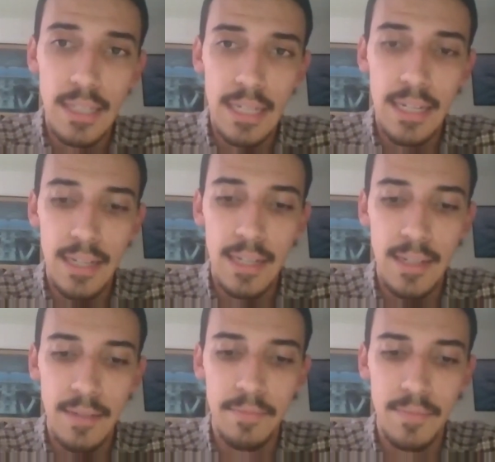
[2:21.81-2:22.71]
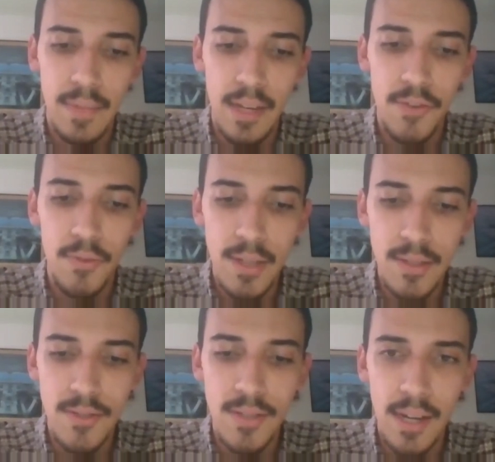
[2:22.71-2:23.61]
I tried
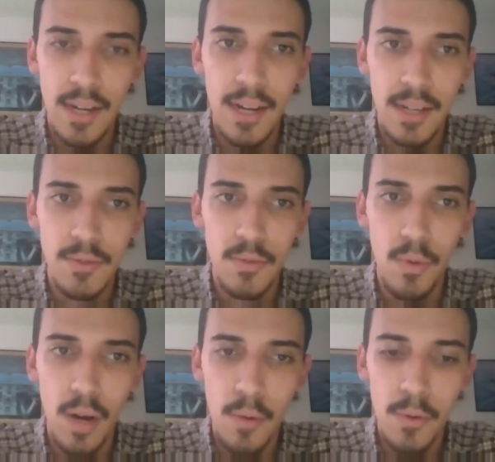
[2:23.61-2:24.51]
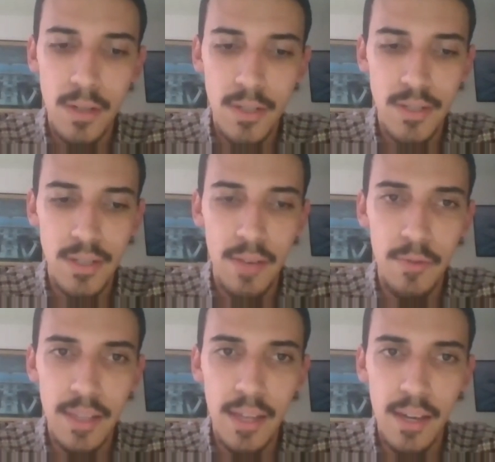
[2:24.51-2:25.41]
to study like 2 hours
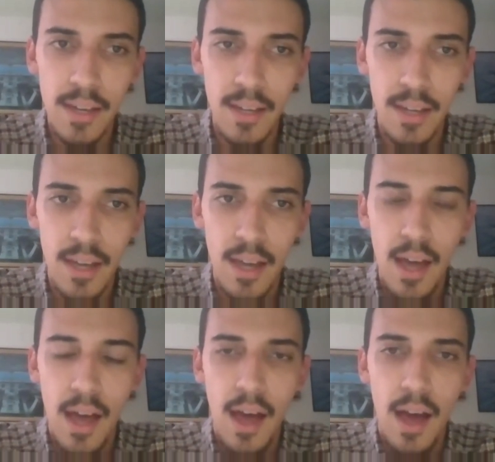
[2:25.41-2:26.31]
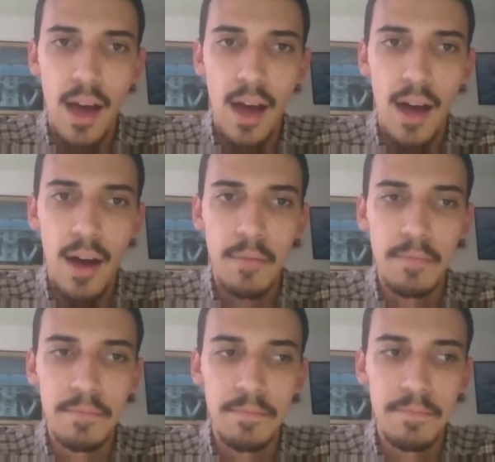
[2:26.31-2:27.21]
every day.
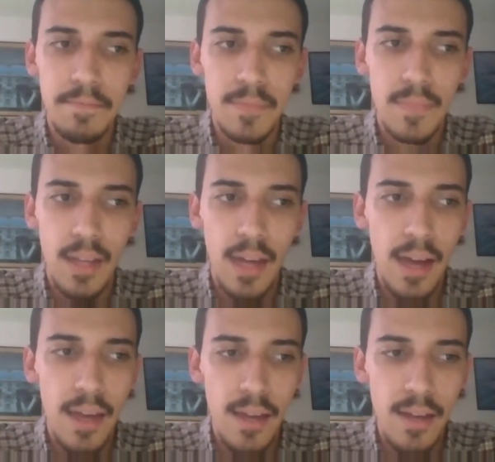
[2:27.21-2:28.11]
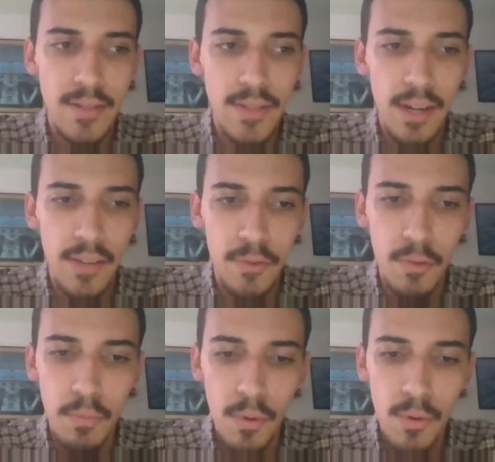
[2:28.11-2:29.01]
I studied
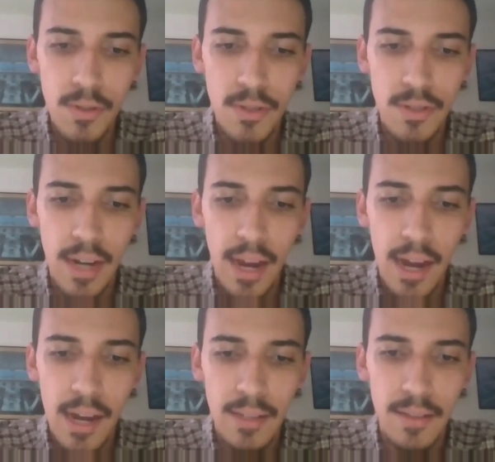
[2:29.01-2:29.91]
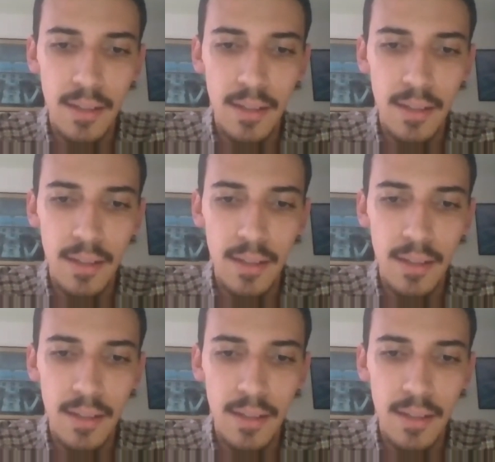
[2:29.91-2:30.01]
from books that I had.